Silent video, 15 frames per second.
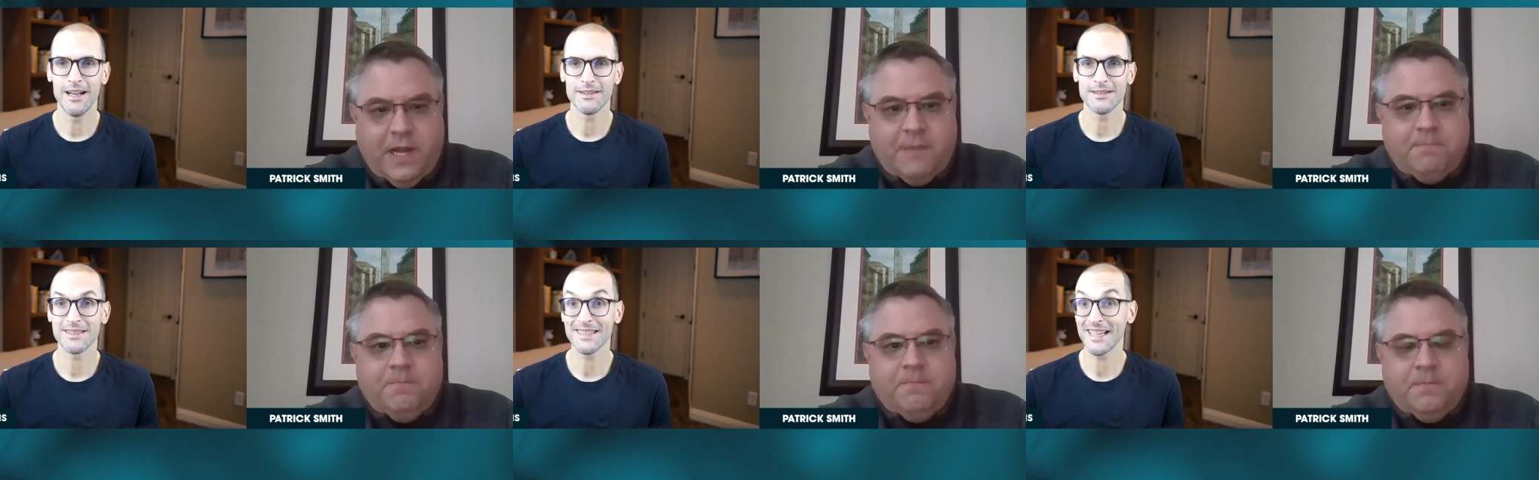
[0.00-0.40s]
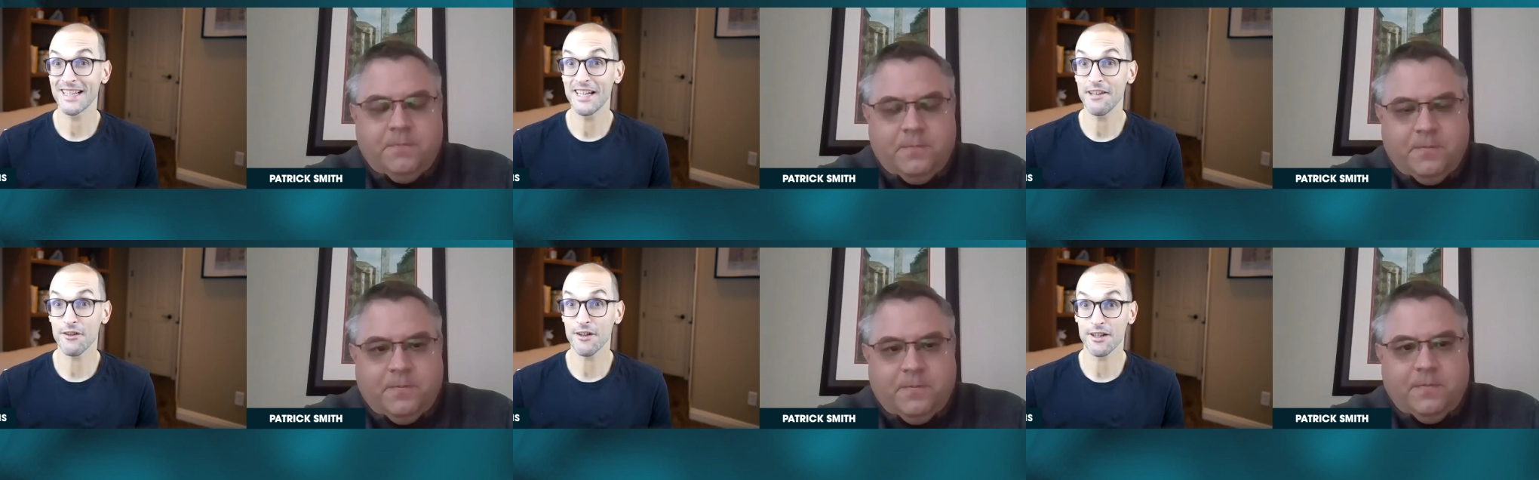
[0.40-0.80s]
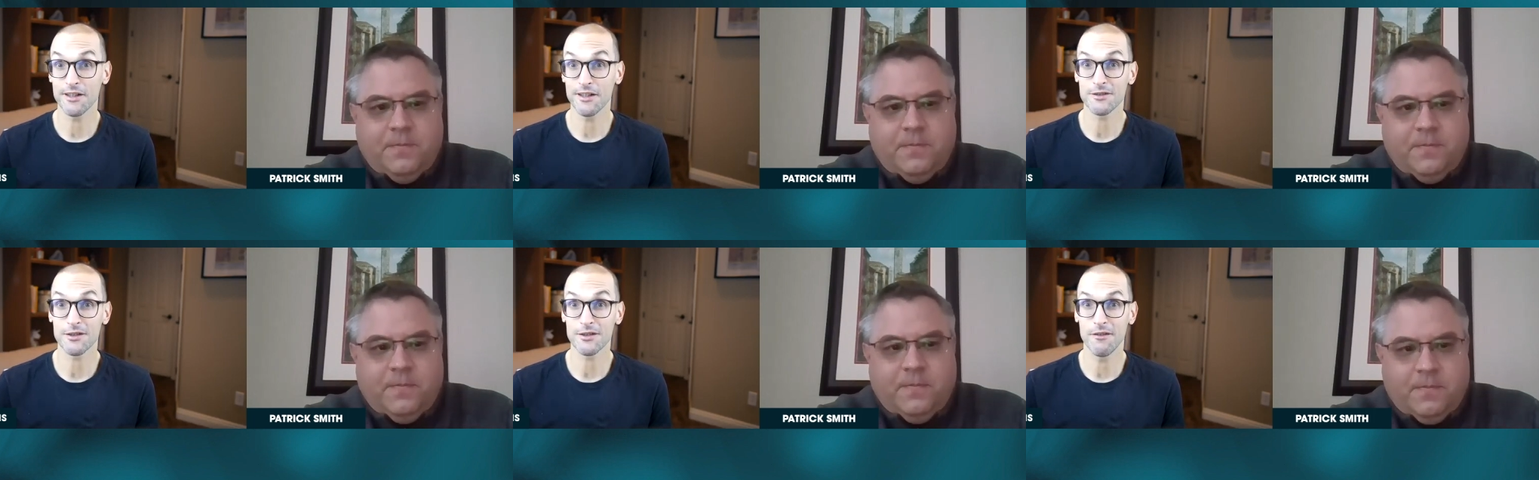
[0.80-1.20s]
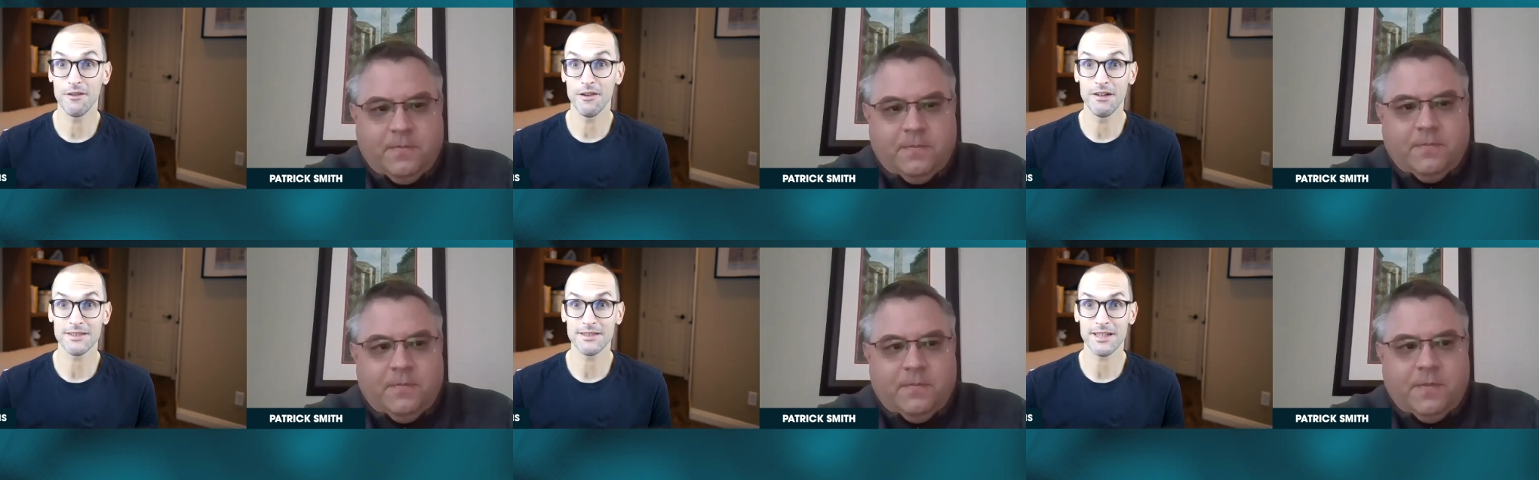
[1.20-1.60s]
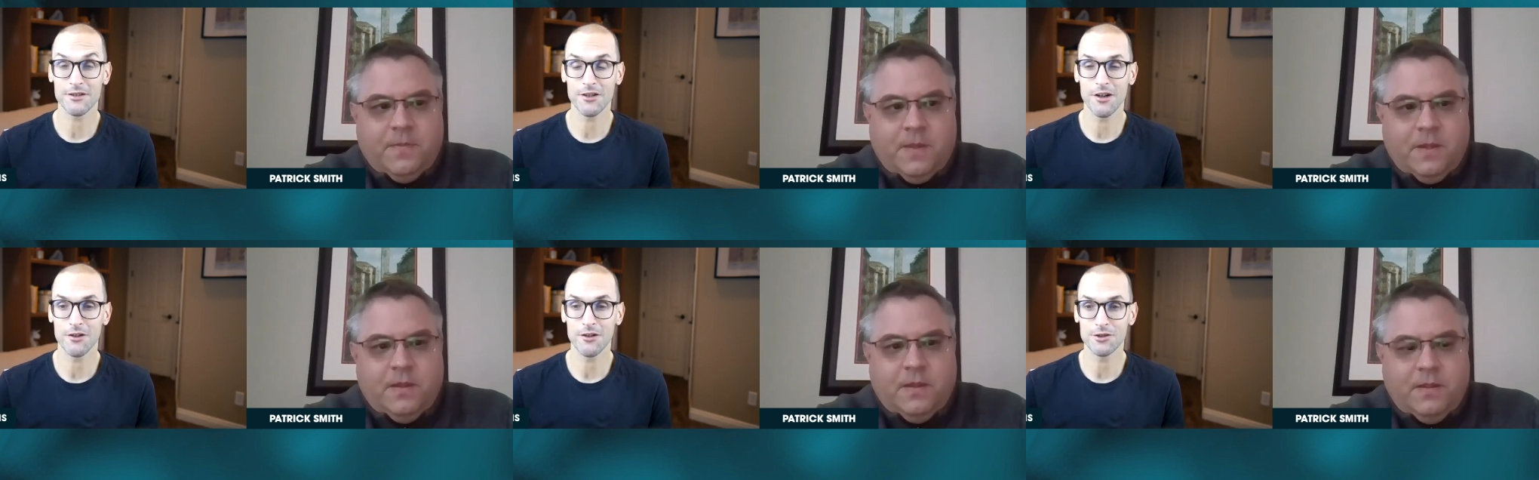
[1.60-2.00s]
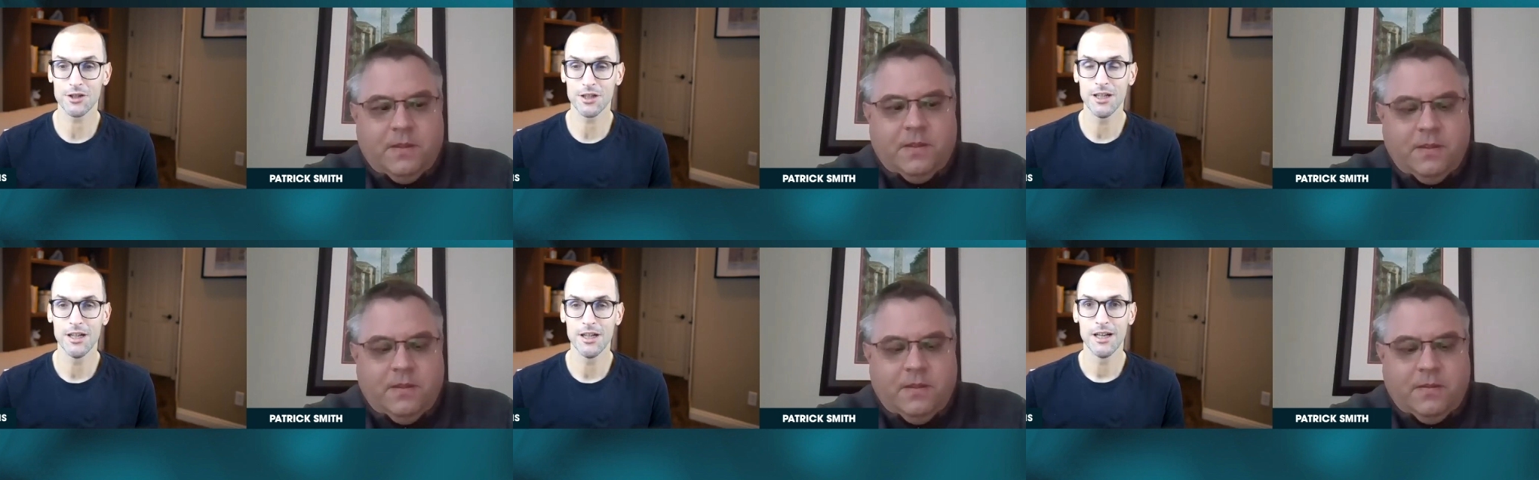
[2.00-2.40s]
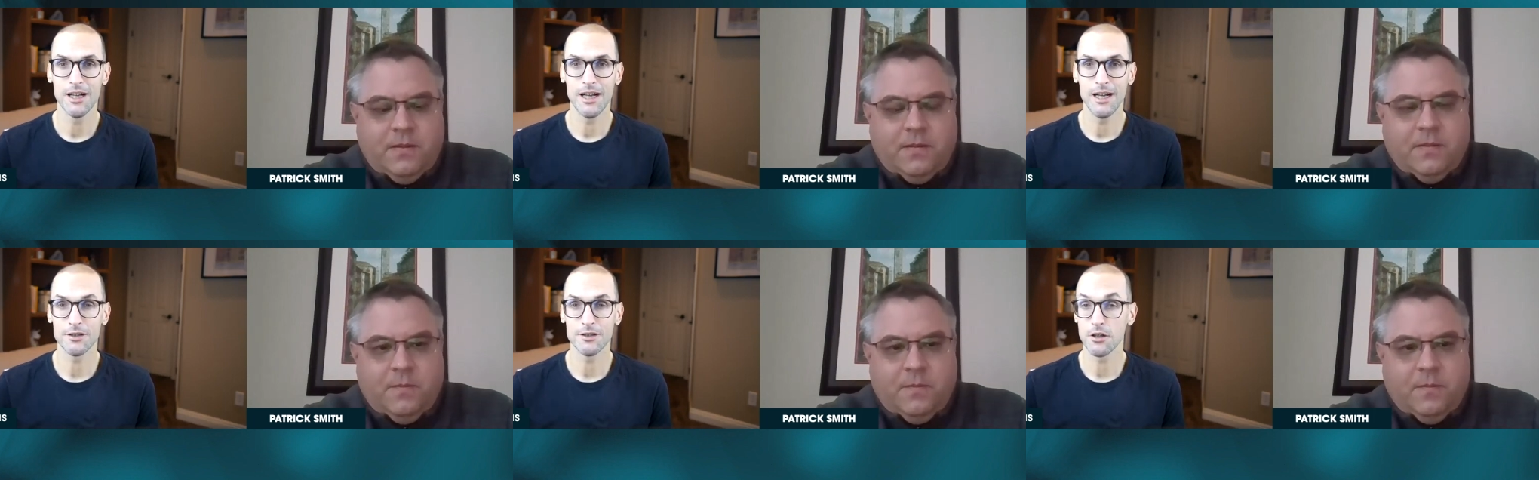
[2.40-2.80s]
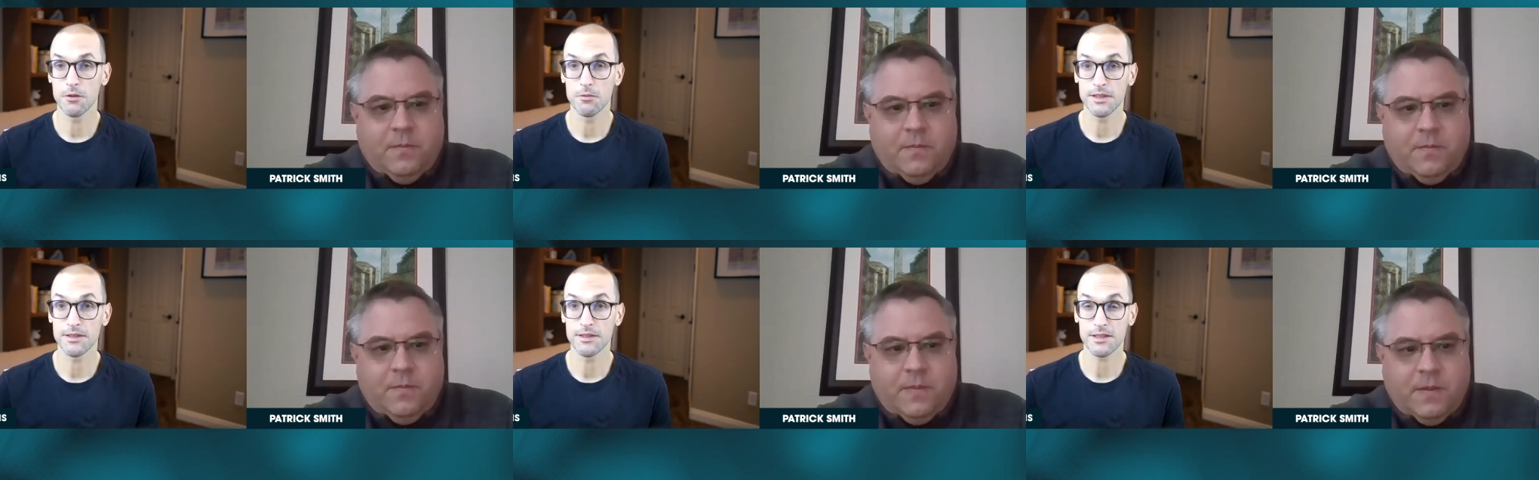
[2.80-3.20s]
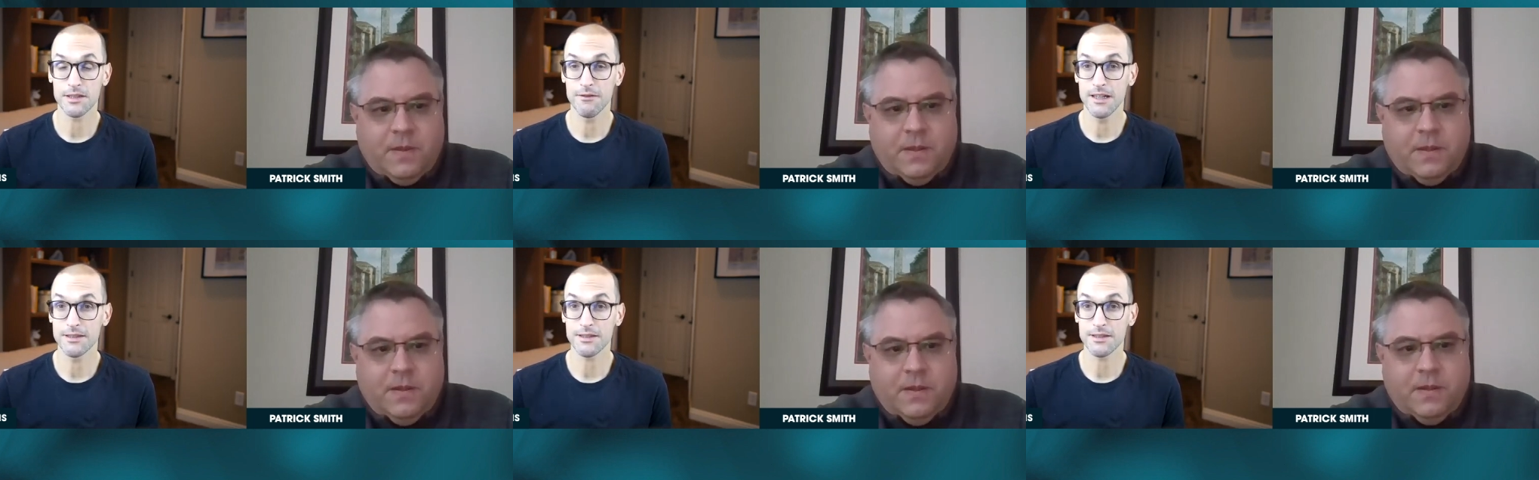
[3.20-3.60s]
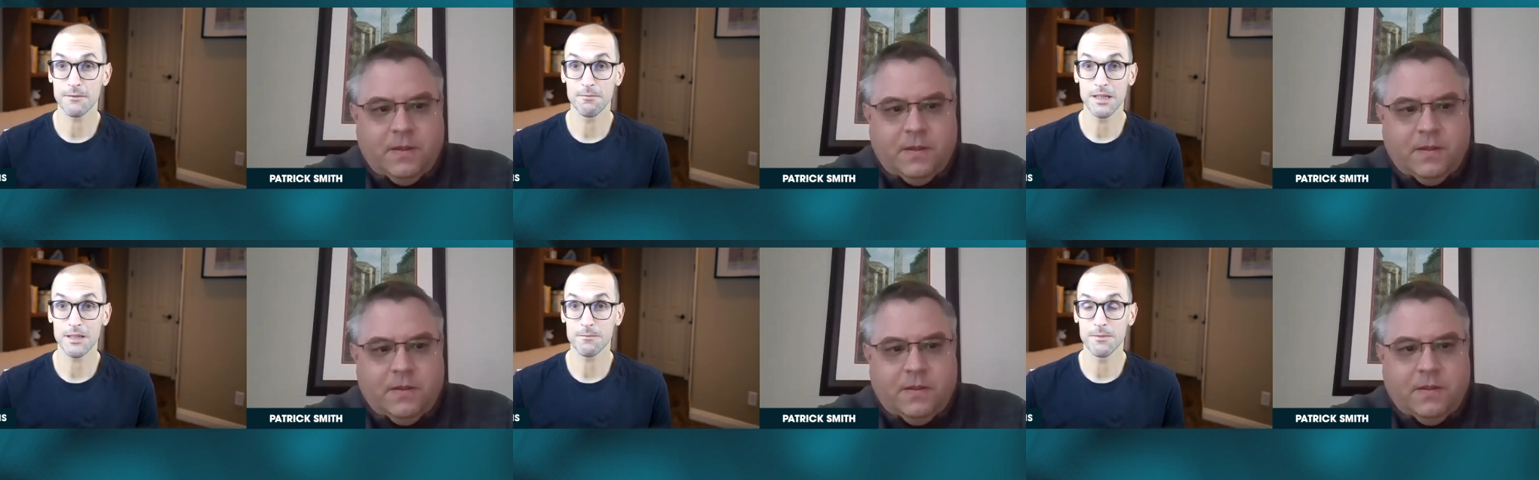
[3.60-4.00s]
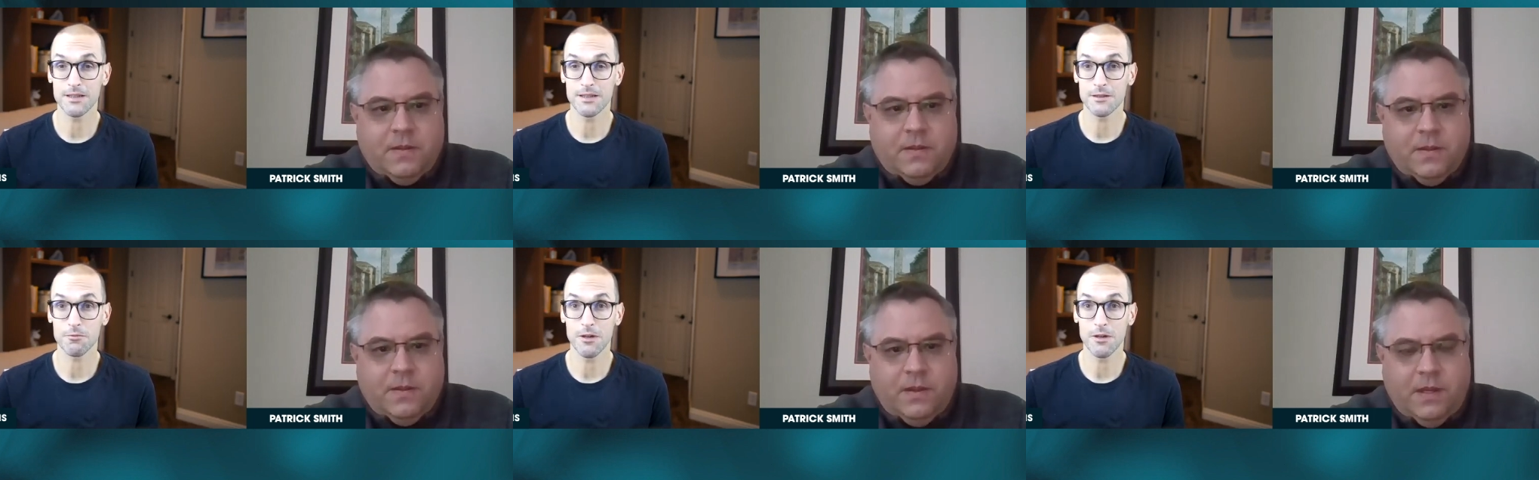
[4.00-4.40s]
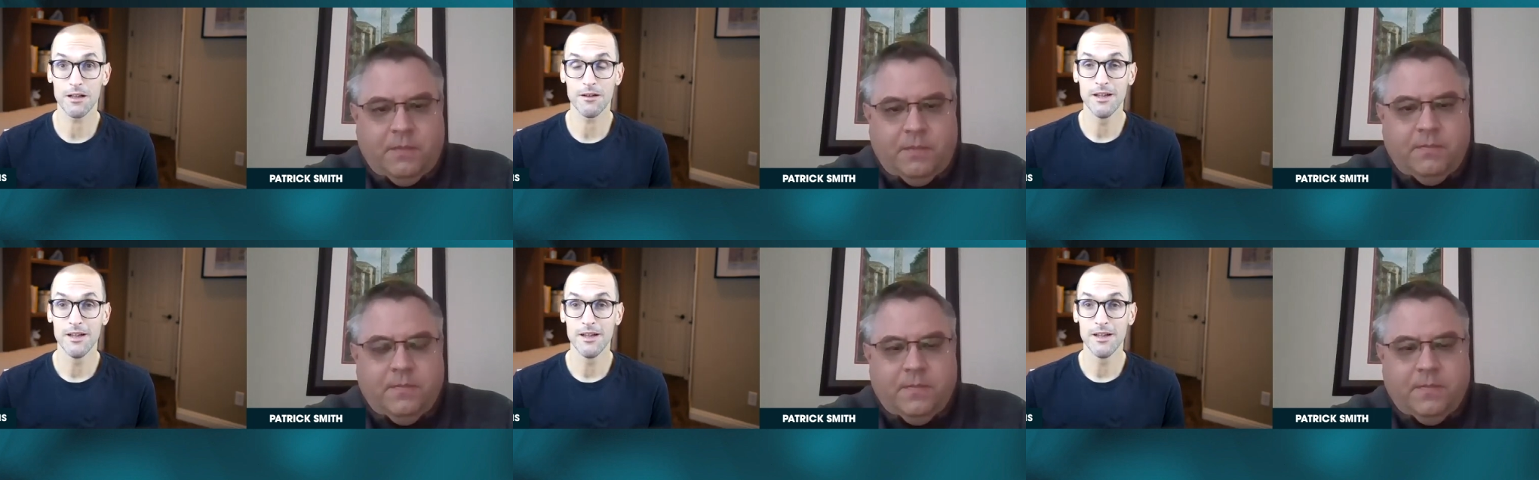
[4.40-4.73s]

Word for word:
Speaker 1: and significance of event technology and you know with Cvent's commitment as well. Yeah